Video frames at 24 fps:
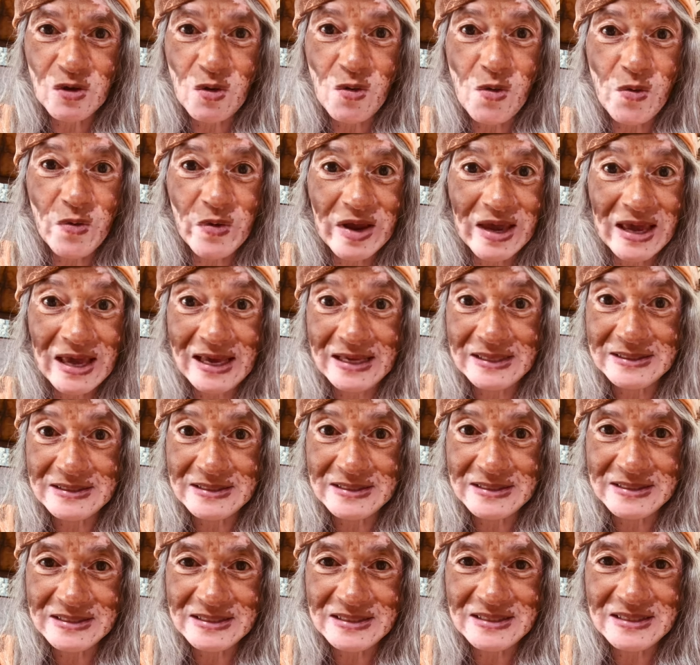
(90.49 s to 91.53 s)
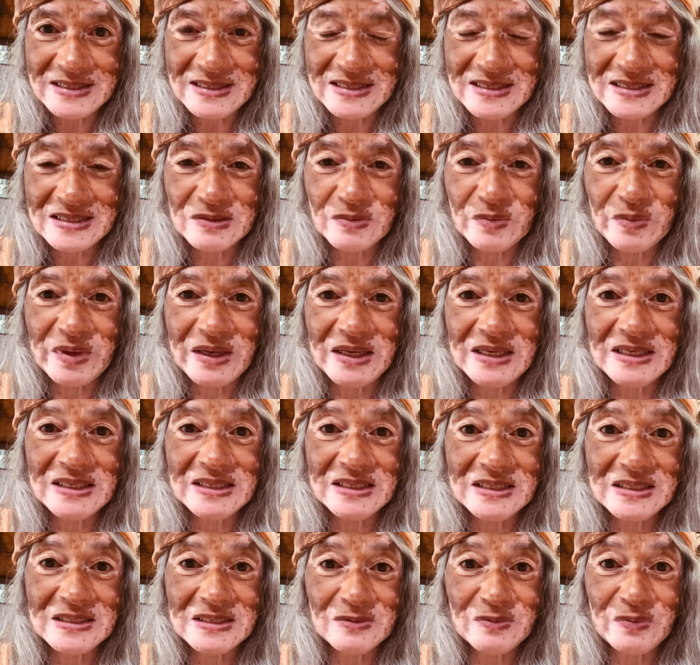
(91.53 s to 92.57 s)
or end it when
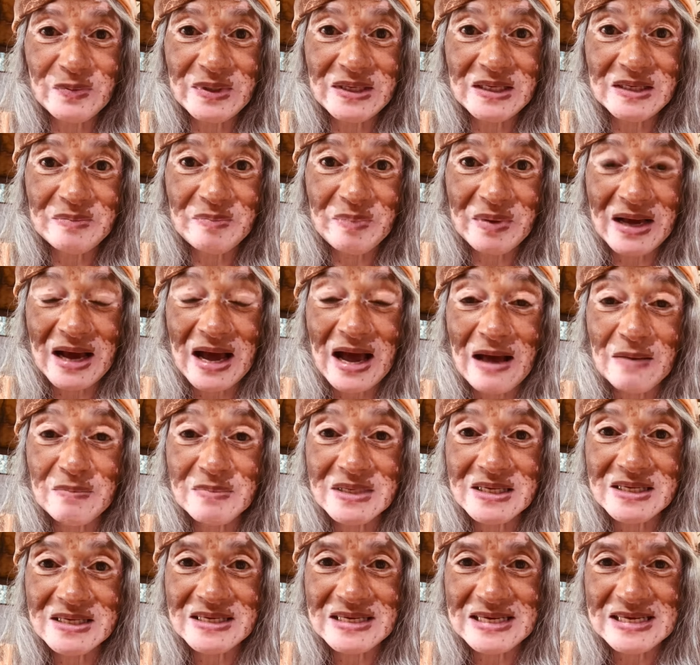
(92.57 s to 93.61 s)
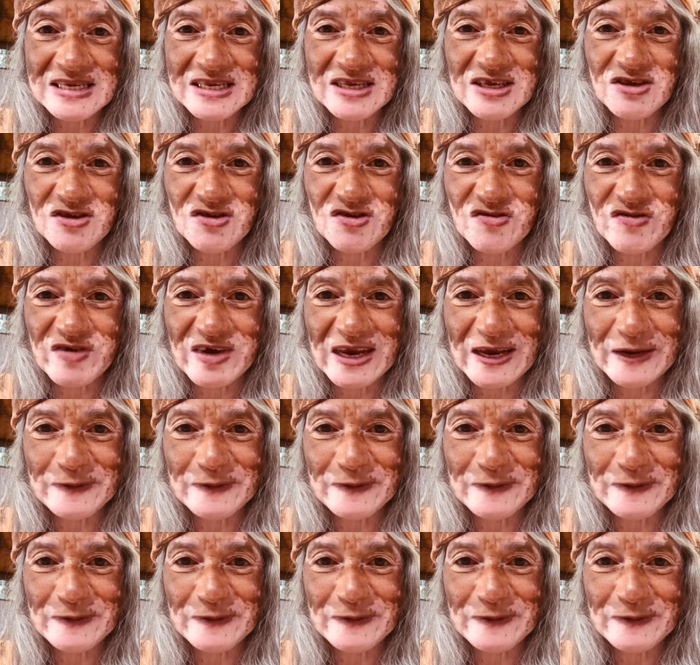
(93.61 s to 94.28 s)
it, when it becomes necessary.